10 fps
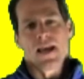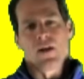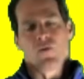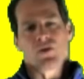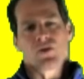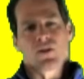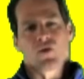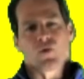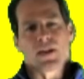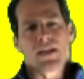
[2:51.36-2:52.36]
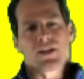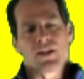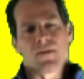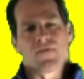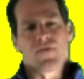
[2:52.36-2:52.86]
It was the
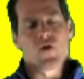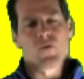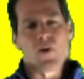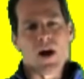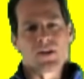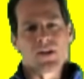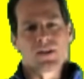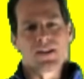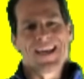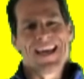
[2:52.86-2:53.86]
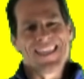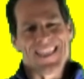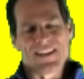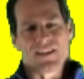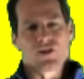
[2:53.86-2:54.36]
creation of food processing
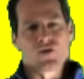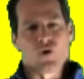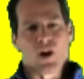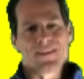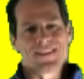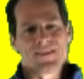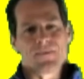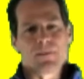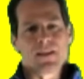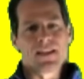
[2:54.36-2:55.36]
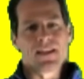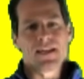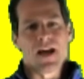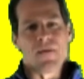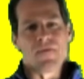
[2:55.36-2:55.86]
that destroyed the
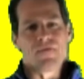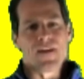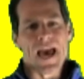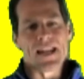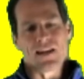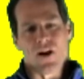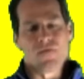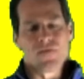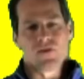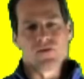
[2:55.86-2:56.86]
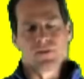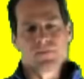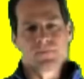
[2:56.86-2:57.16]
stability of fat in our food.